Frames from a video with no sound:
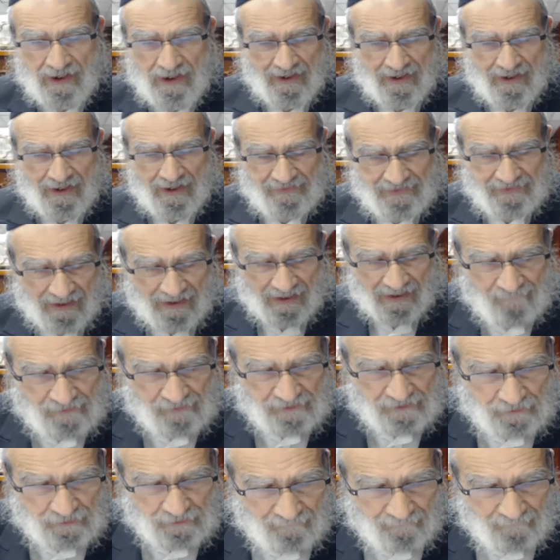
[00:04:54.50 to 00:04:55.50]
And the
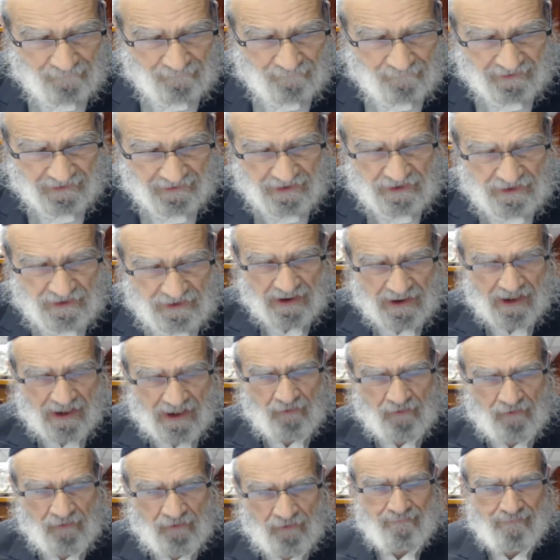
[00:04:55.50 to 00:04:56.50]
emphasis over there, ish
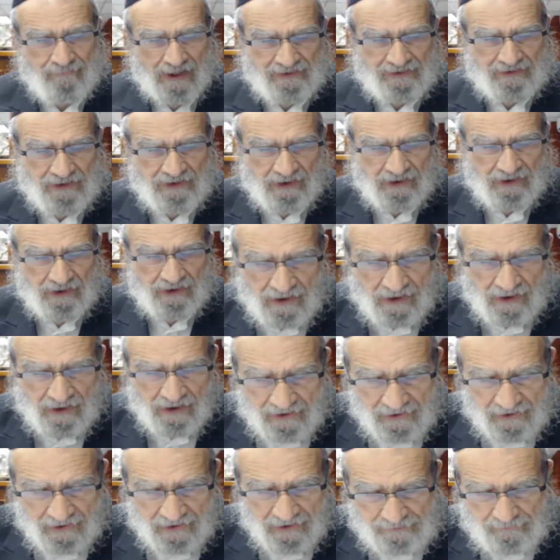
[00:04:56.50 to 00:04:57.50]
echot lamata,
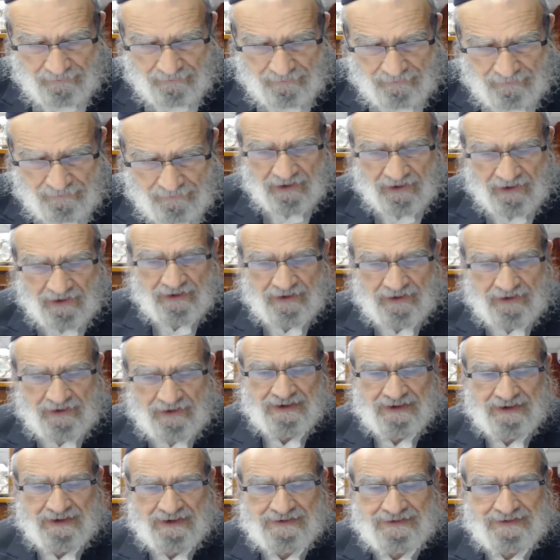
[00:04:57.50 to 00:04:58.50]
is
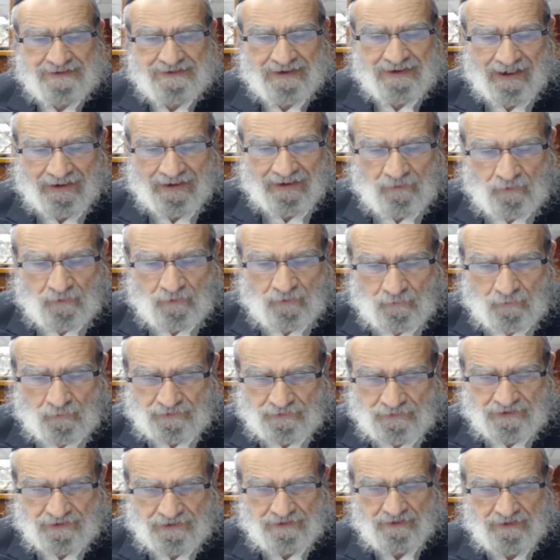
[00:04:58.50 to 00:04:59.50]
bebchinas
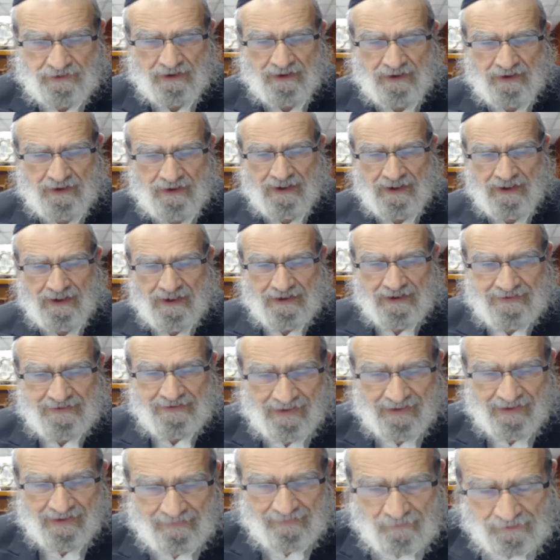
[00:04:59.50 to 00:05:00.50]
hischalkus,
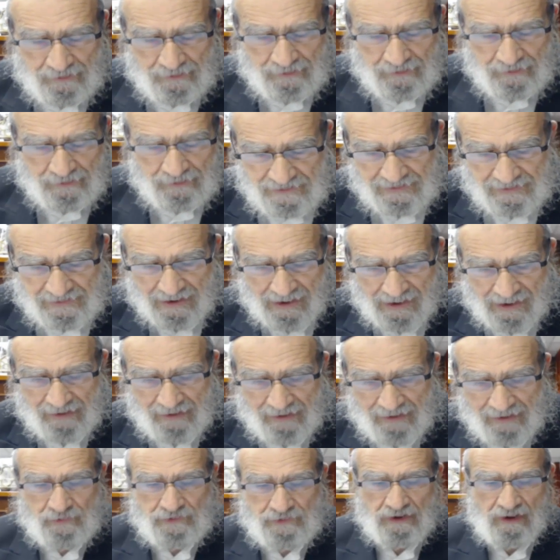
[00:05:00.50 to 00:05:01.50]
the element of his
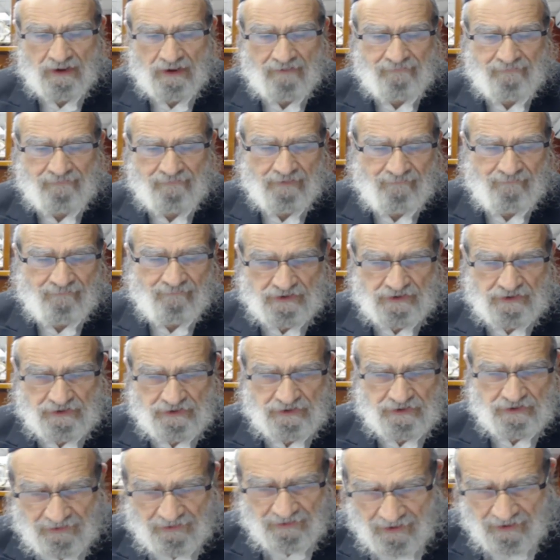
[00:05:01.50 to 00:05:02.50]
hischalkus of
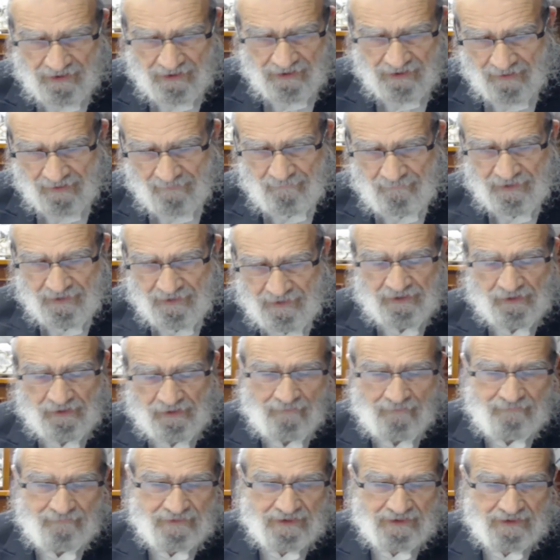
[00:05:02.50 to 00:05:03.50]
division, meaning
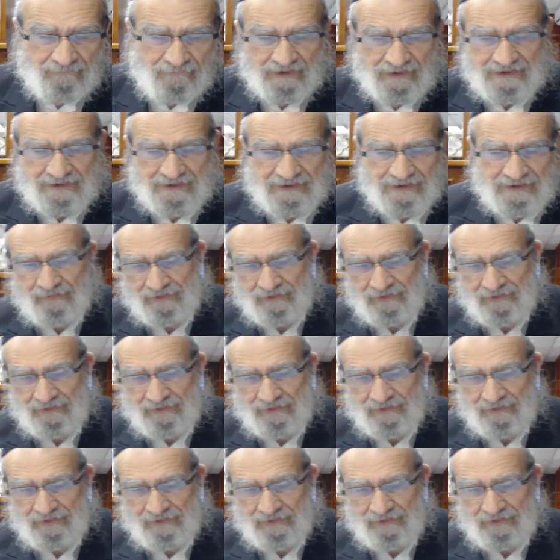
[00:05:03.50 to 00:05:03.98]
of different,